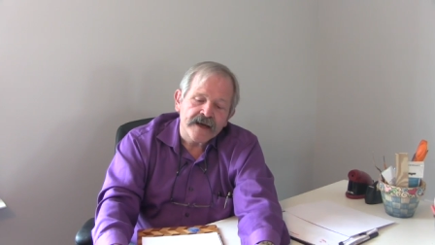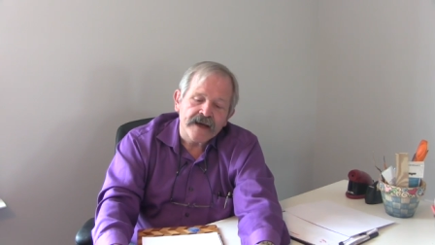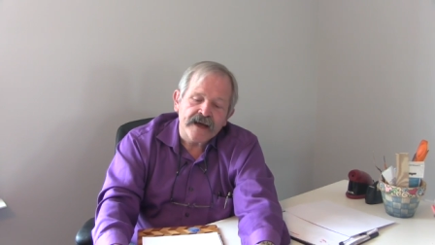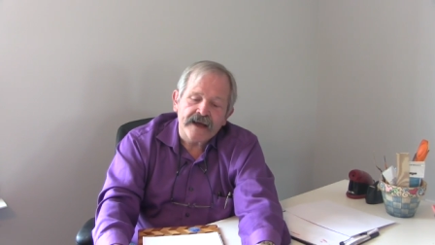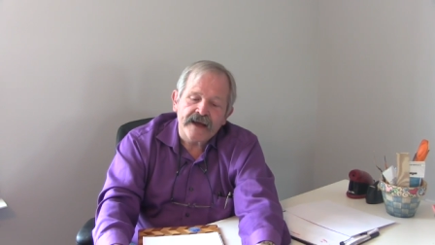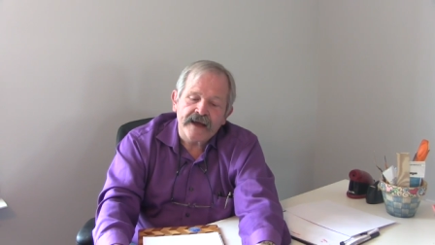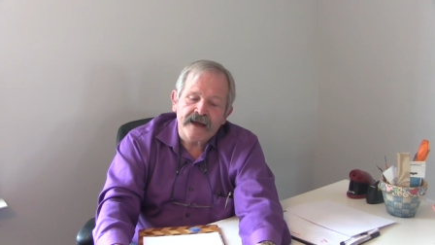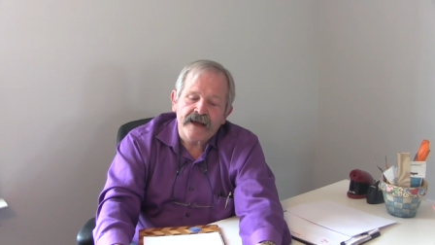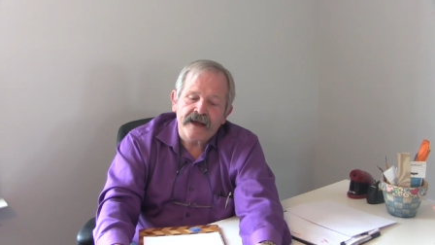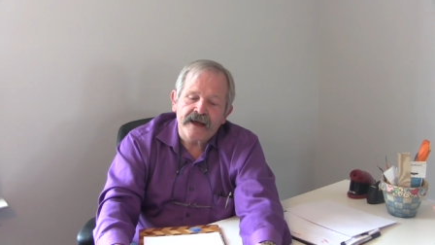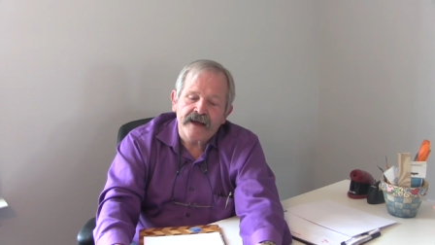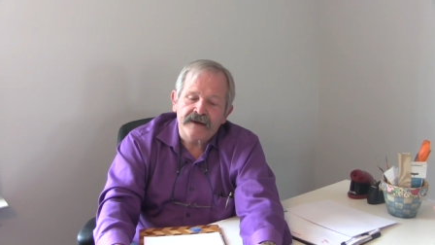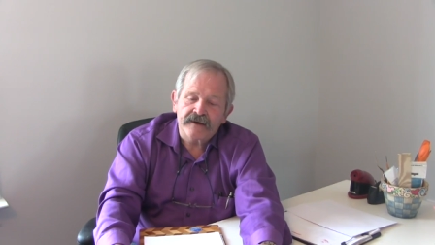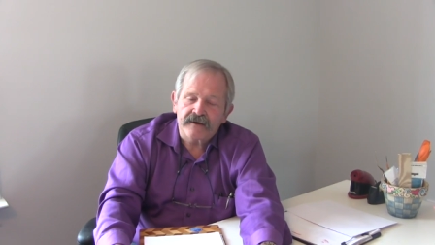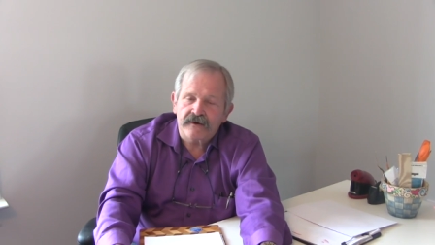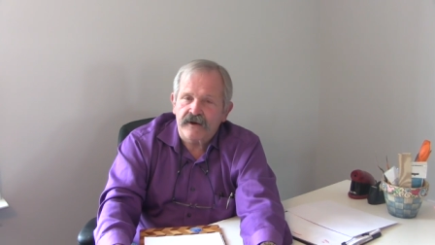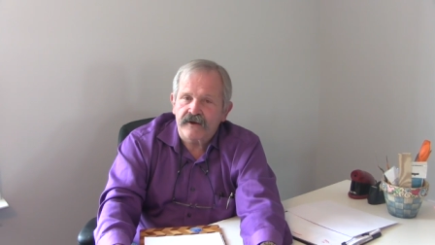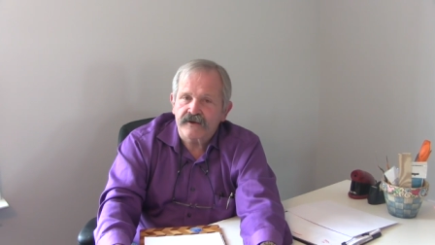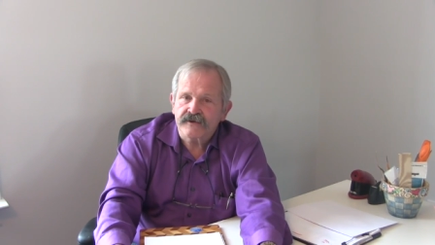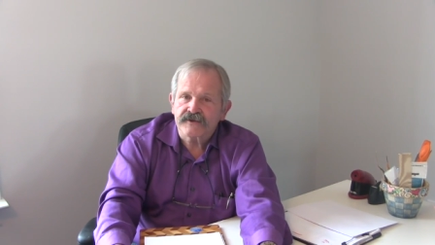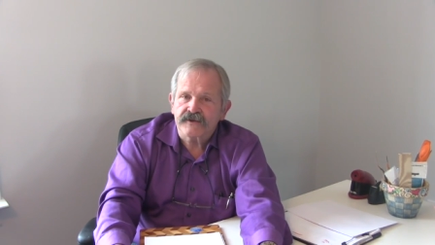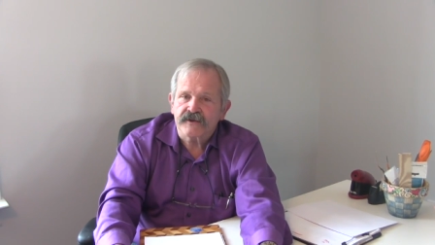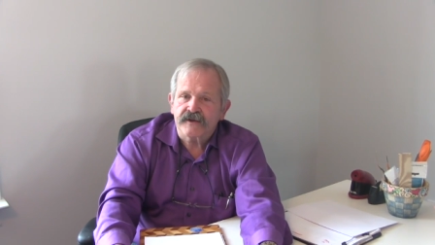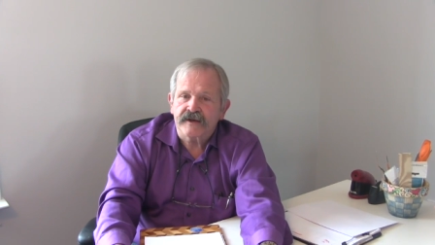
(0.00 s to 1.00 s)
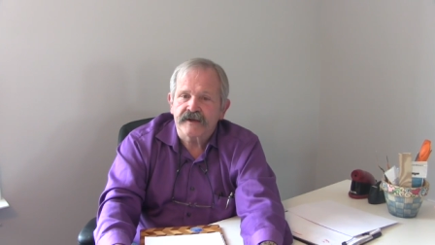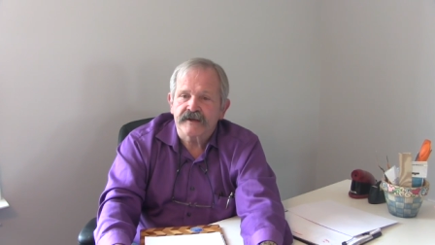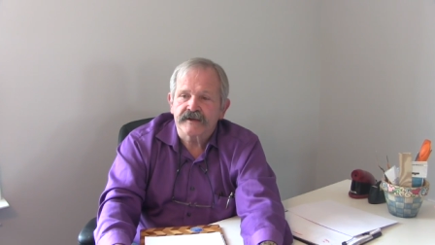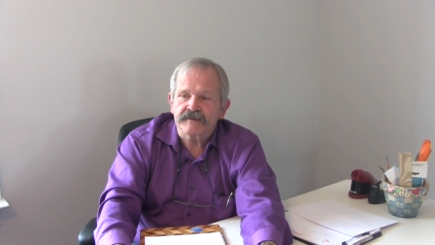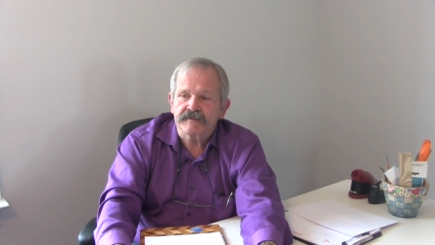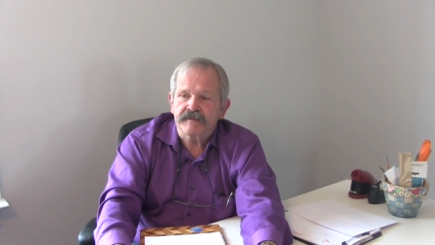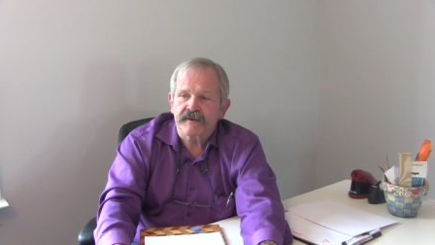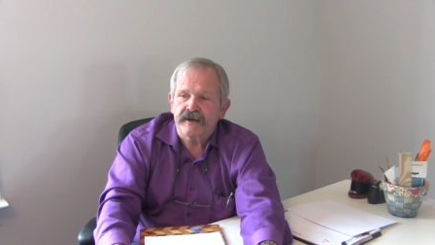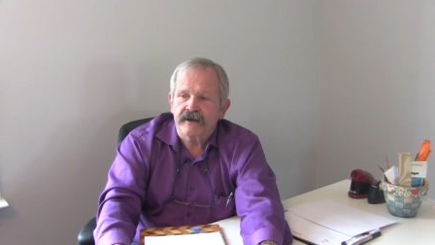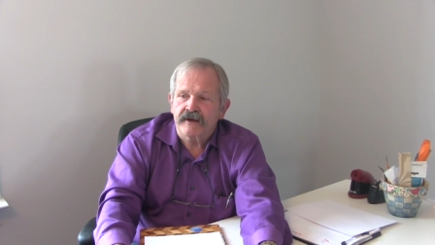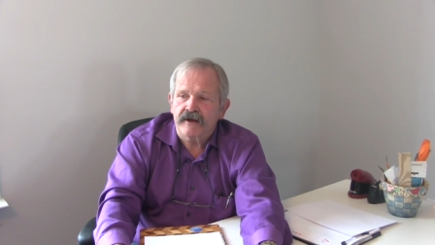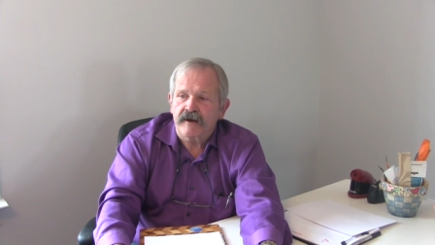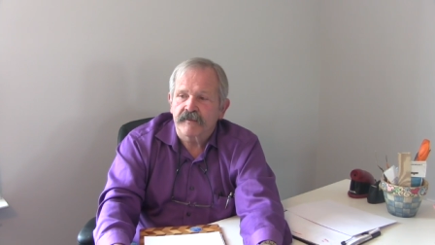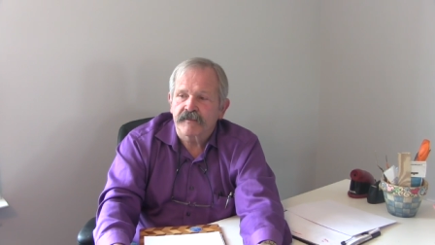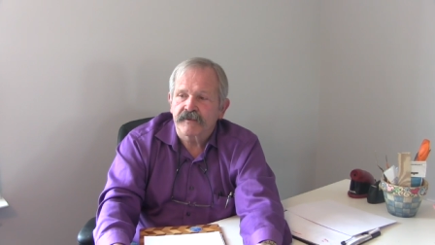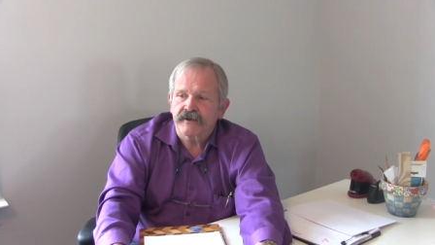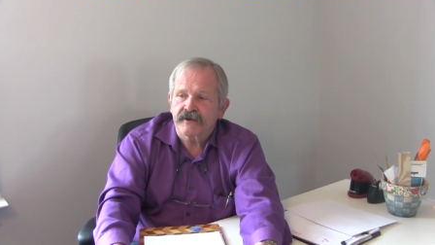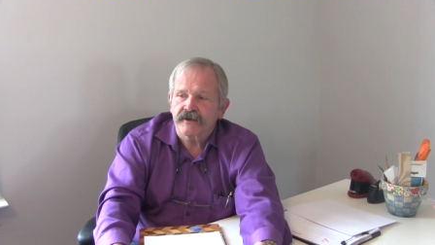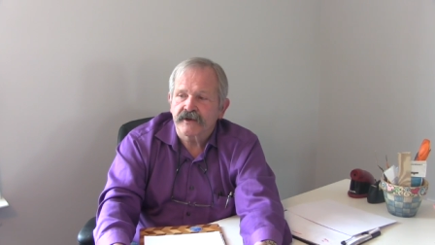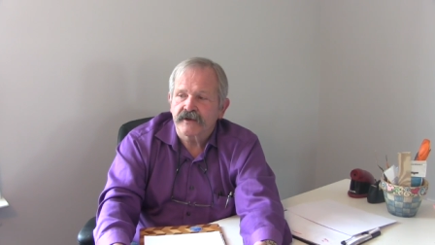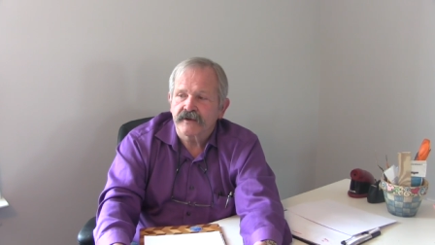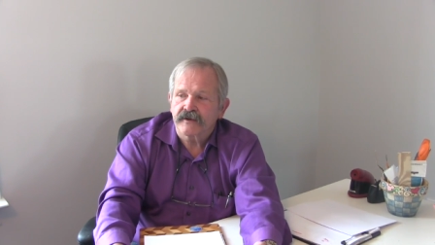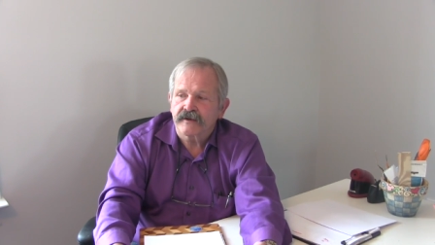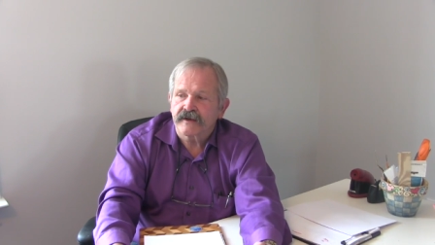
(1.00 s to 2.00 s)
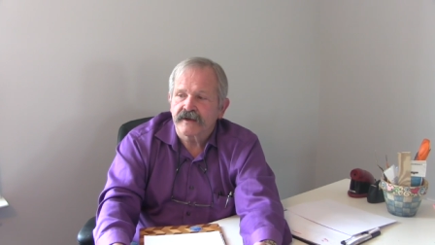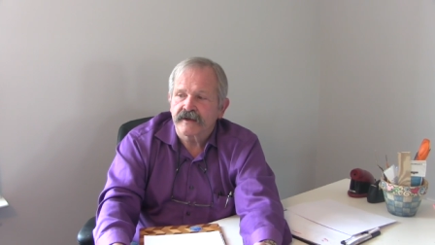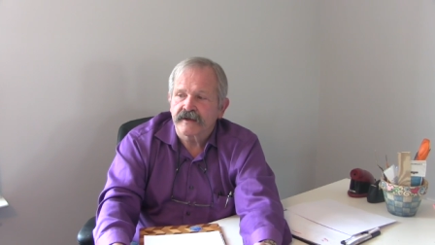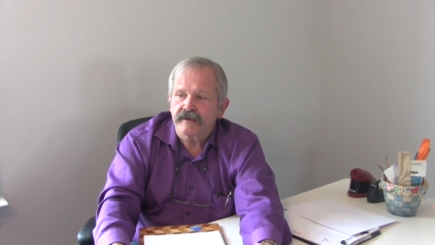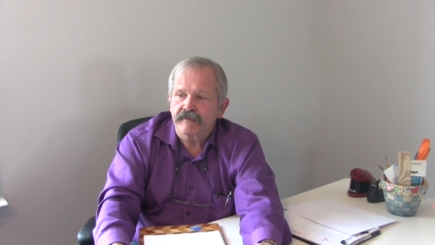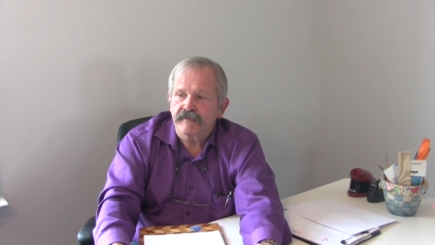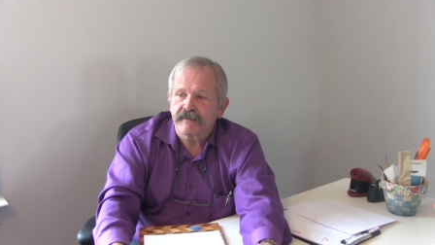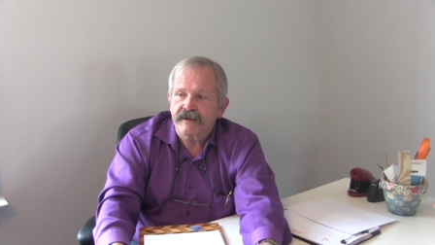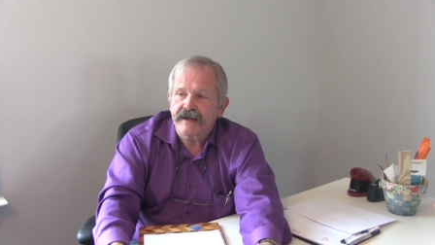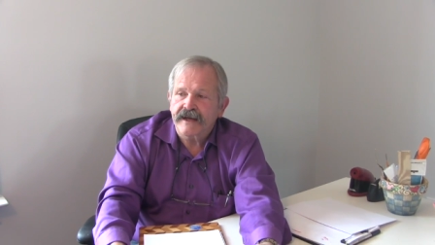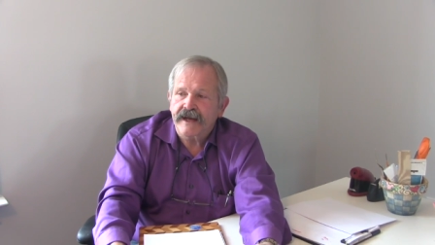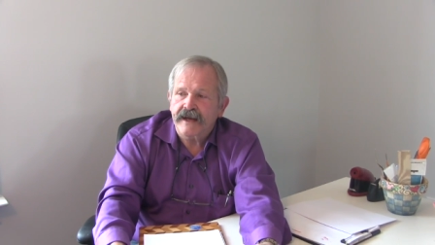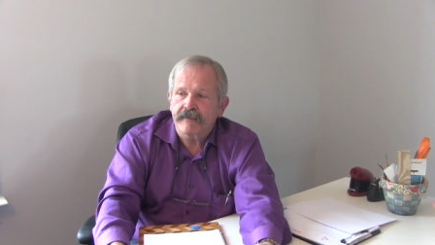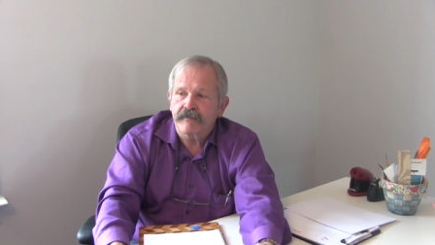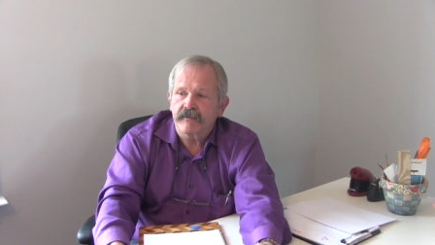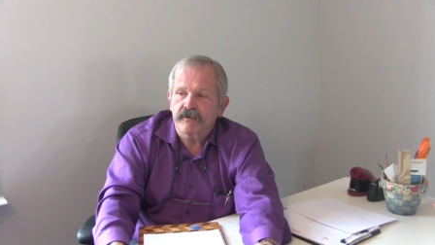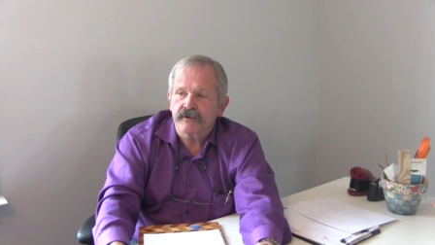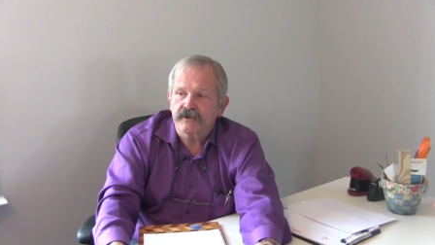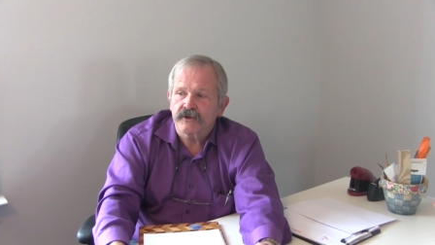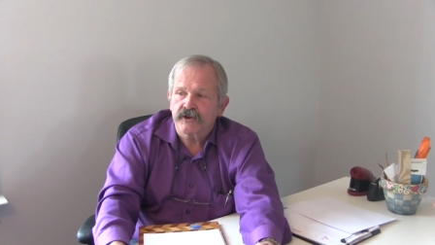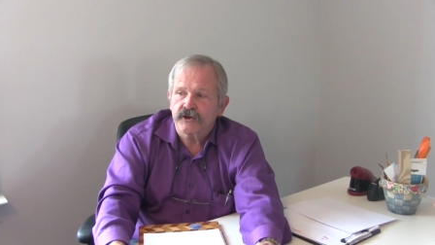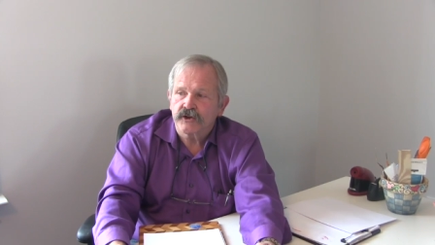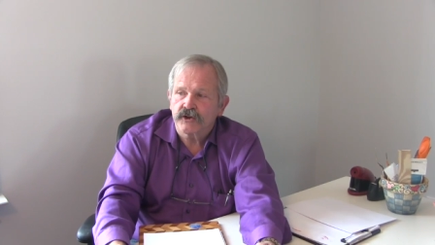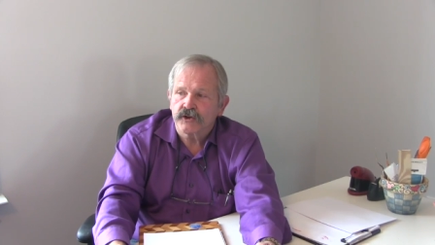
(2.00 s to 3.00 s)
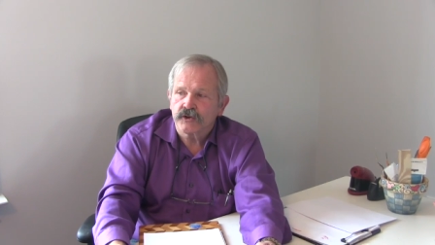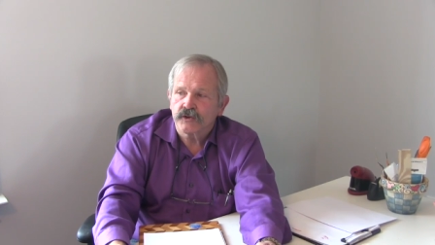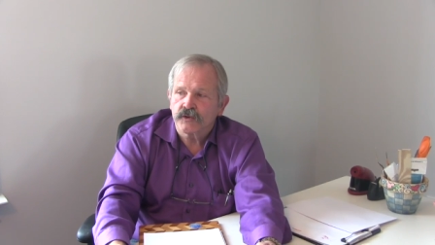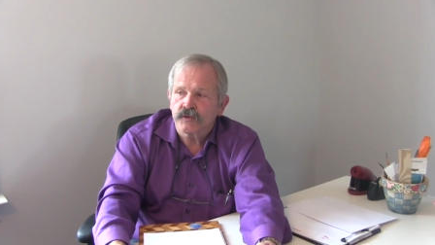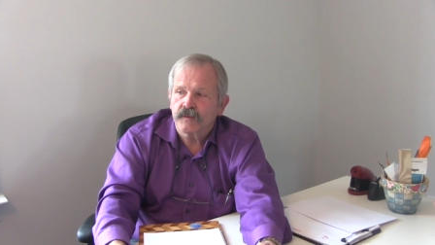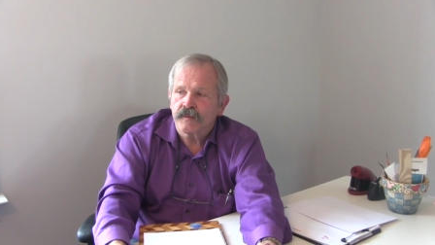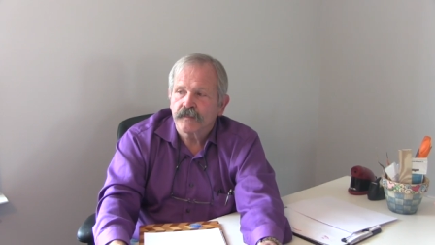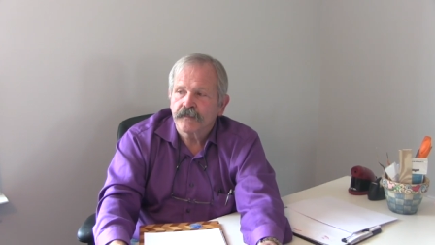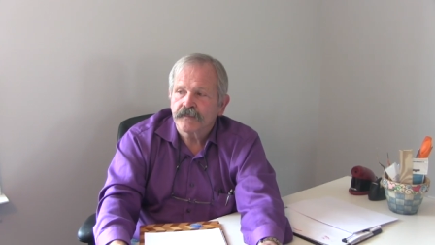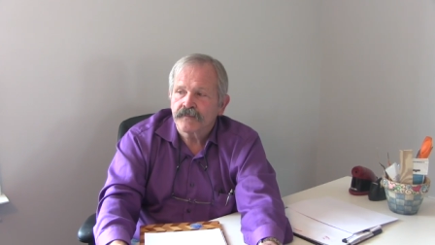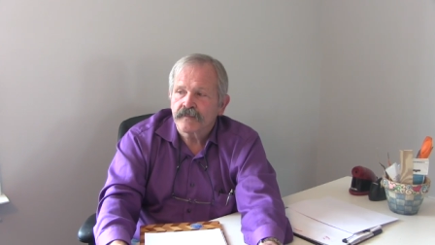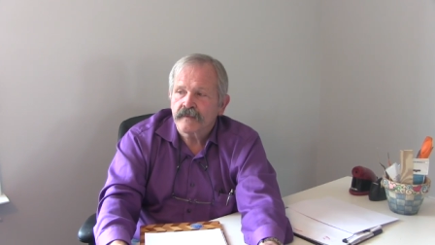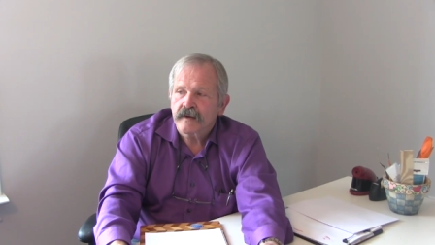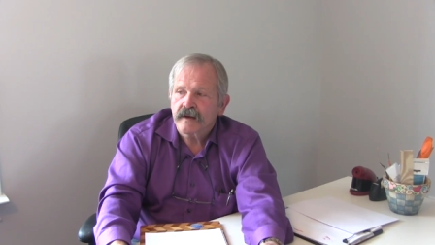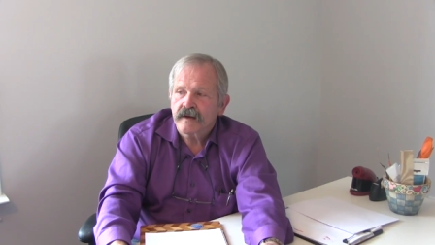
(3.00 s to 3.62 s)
And it also gives me an opportunity to be able to